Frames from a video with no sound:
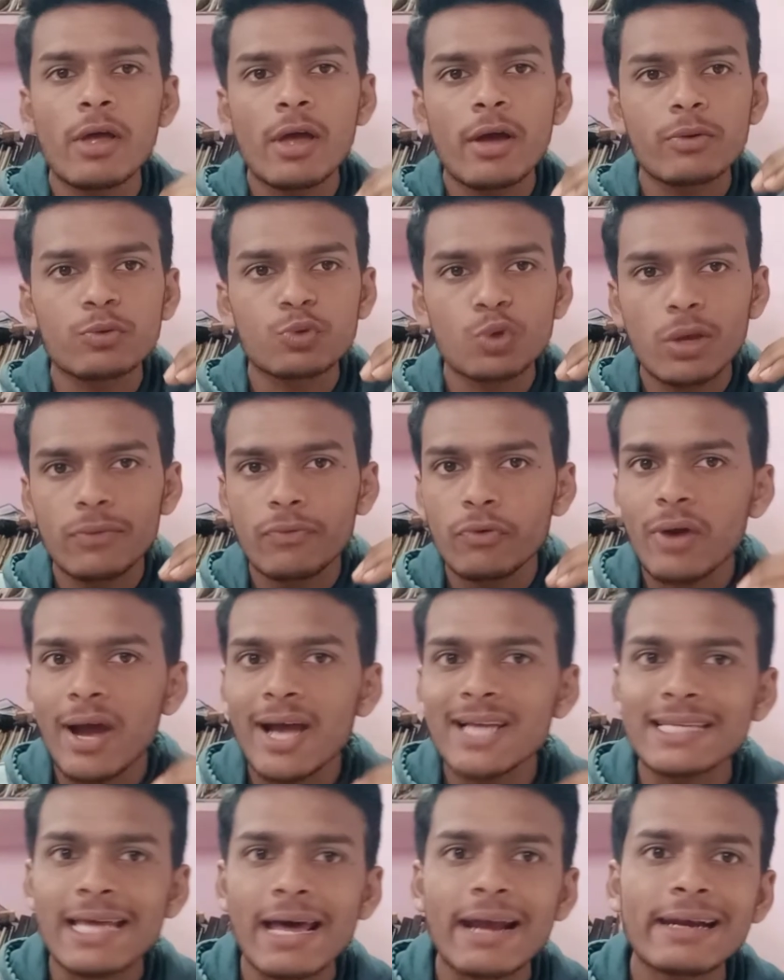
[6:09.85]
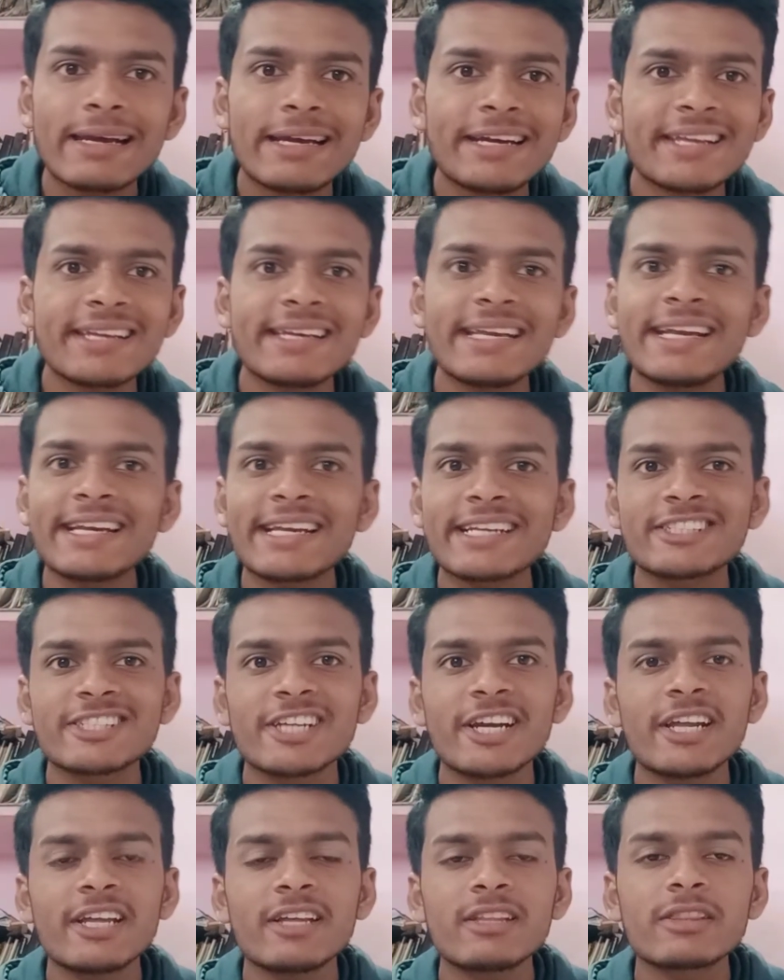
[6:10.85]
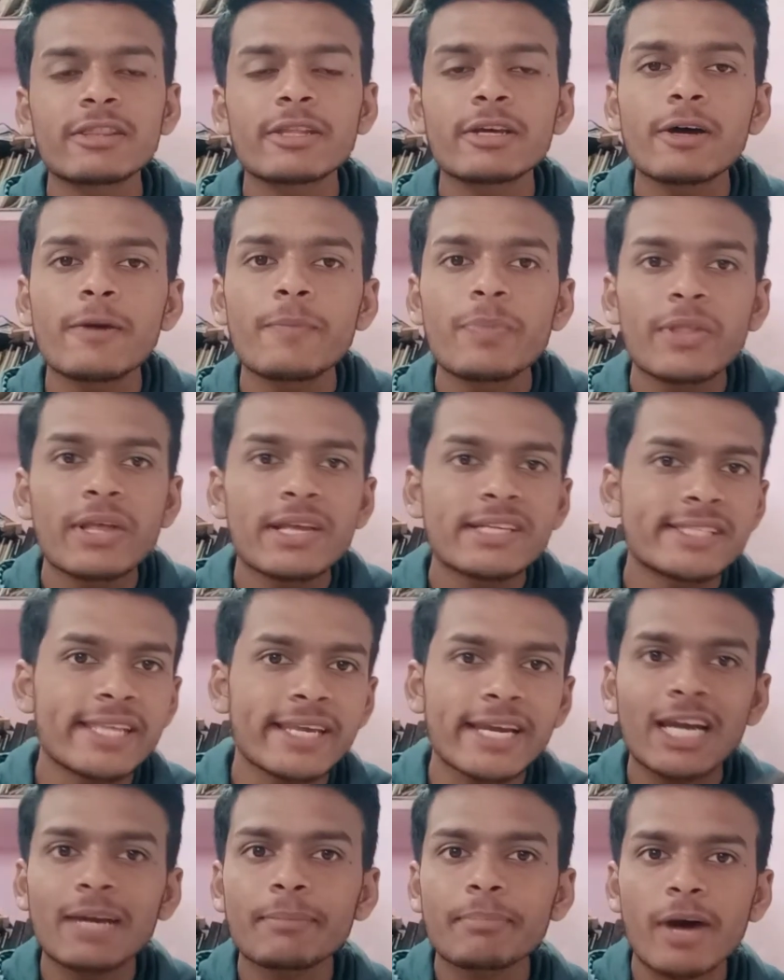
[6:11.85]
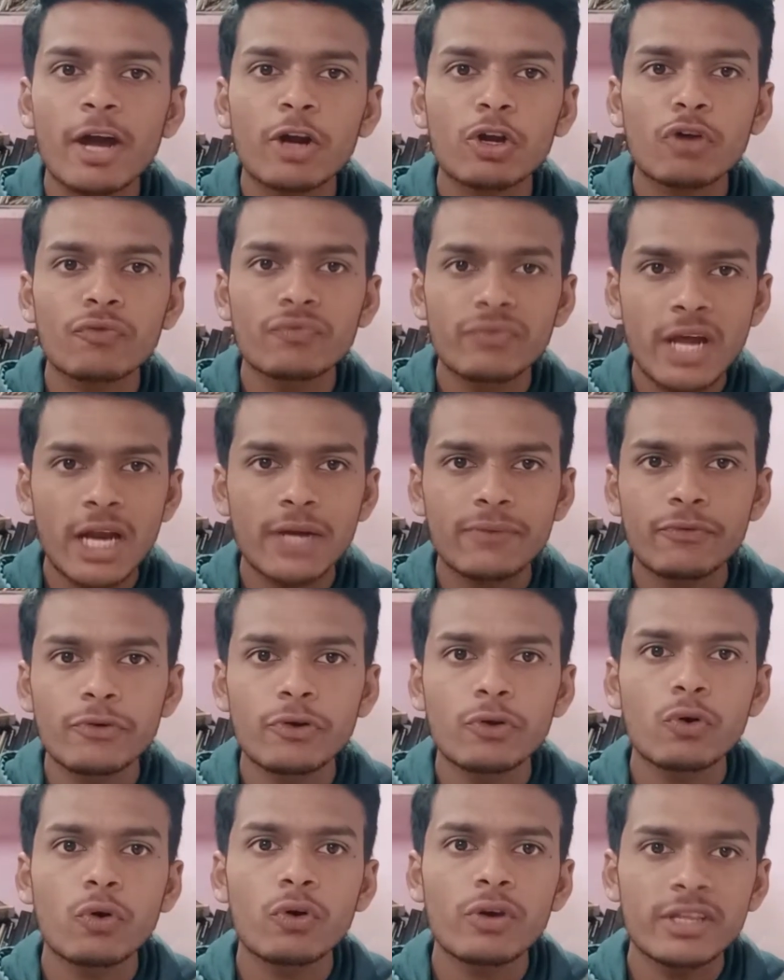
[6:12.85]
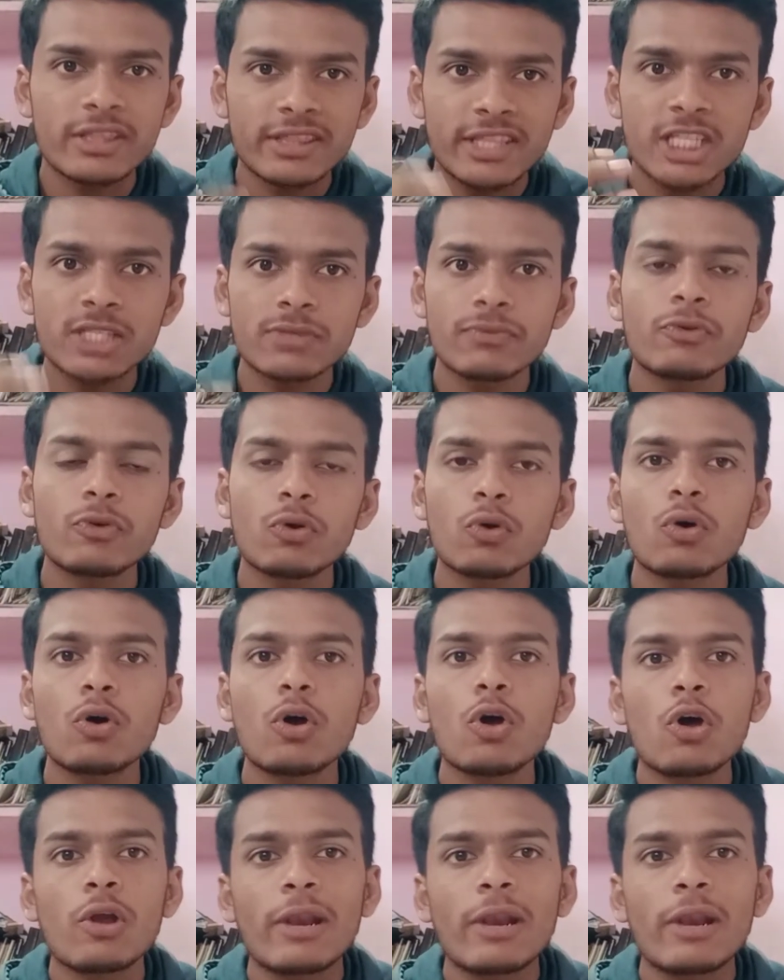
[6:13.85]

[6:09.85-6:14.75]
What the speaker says: So if you guys are literally interested in the second part of that video, this video,